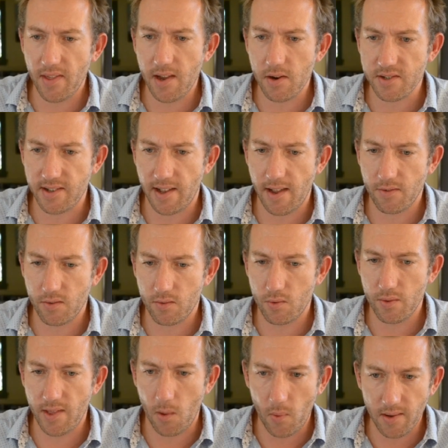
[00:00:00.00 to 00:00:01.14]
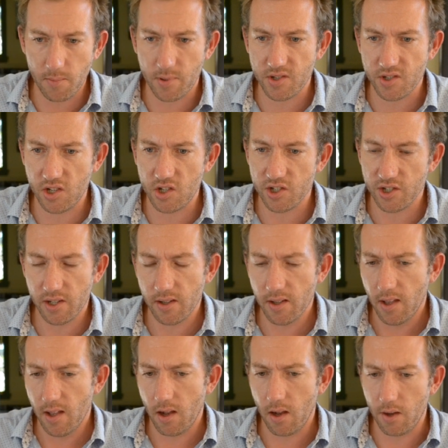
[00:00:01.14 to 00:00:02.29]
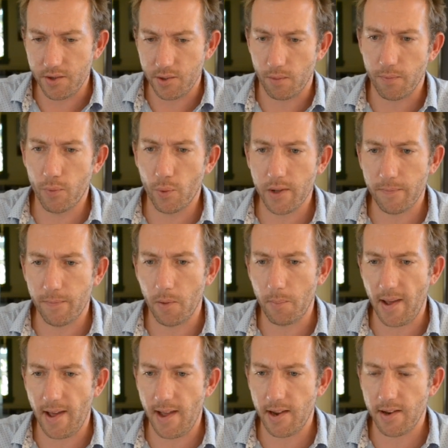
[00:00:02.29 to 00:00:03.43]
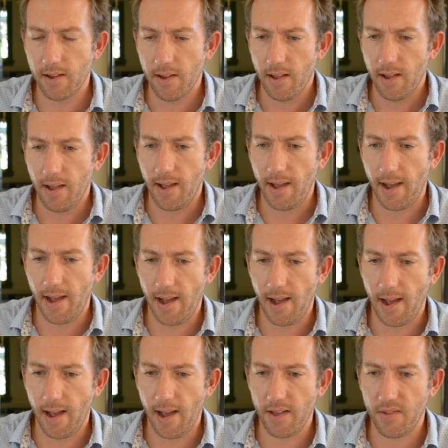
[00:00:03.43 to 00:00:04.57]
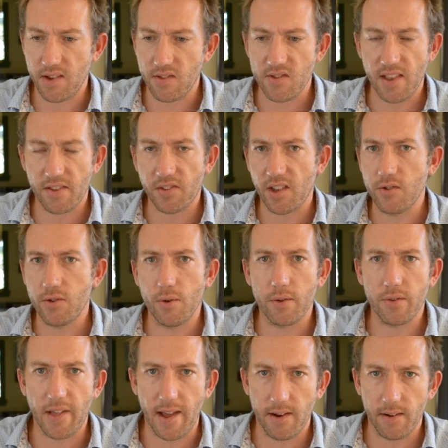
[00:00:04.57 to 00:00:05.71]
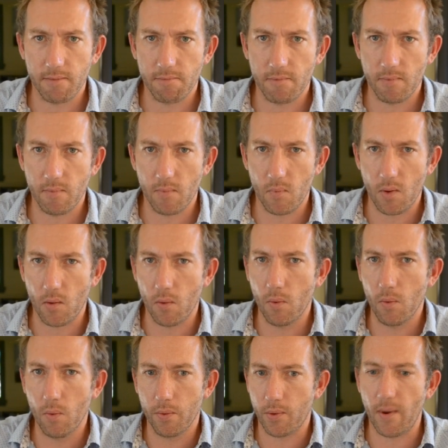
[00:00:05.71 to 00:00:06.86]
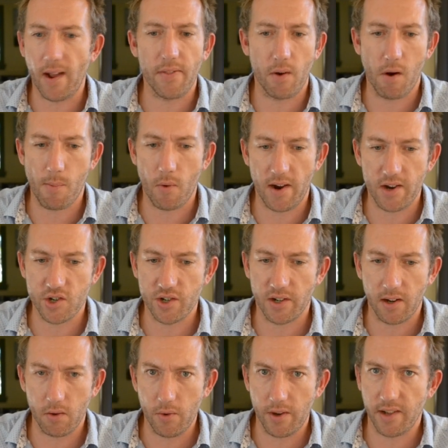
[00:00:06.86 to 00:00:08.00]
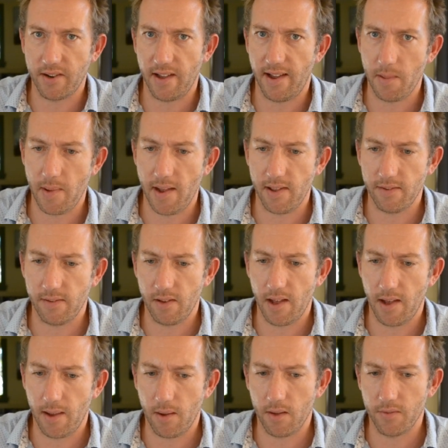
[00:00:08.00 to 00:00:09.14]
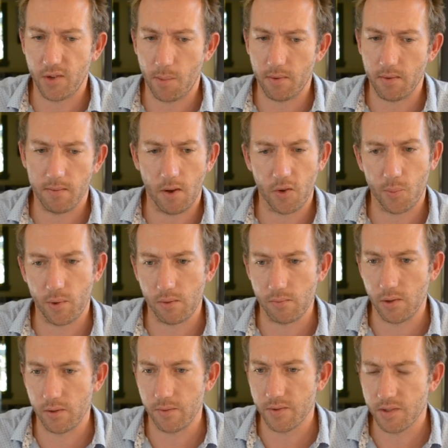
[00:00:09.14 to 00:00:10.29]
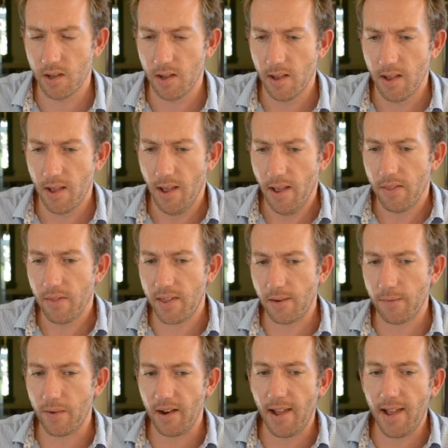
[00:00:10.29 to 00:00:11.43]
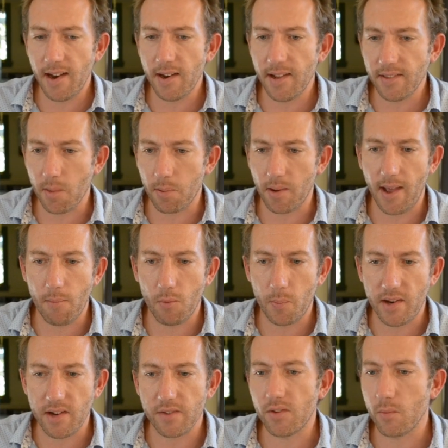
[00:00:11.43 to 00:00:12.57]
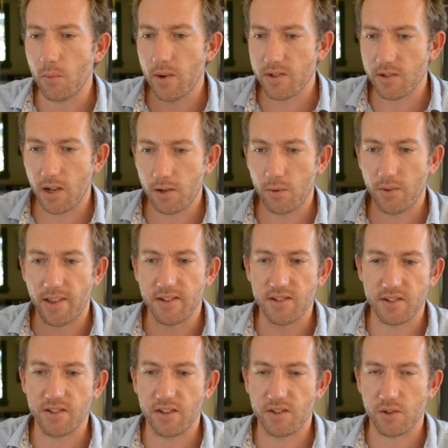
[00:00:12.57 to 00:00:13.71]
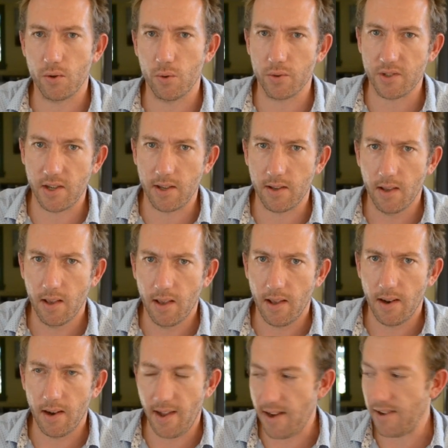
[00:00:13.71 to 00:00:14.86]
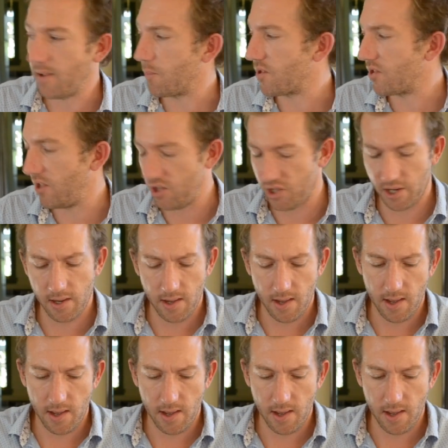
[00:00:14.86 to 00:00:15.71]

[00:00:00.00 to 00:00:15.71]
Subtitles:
there is they had to do that one procedure onto a 40-foot pad, and then NEST can use that all throughout their operation, including into helipads on top of hospital roofs. Then for landing, the plan would be just to recycle the existing Sikorsky landing procedure